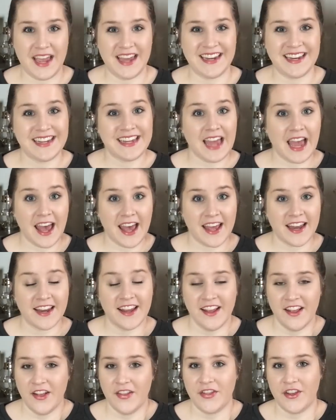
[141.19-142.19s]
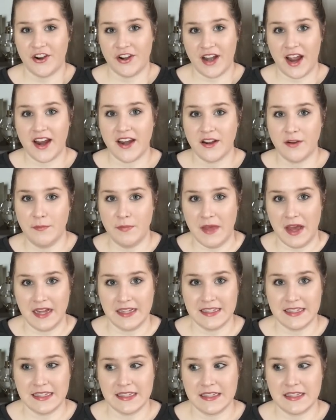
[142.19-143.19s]
And again, they're an item
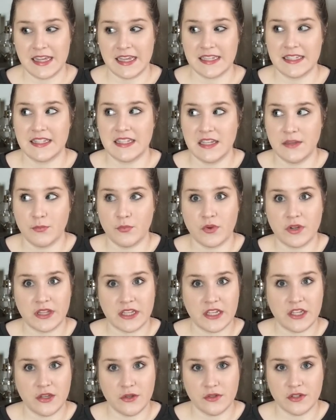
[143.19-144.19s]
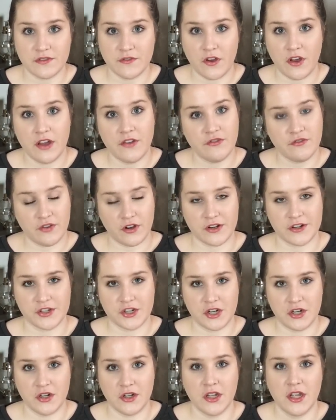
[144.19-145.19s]
that they seem really useful and
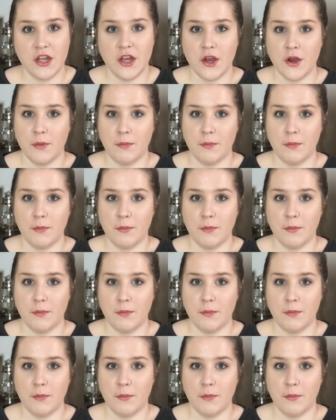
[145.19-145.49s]
functional,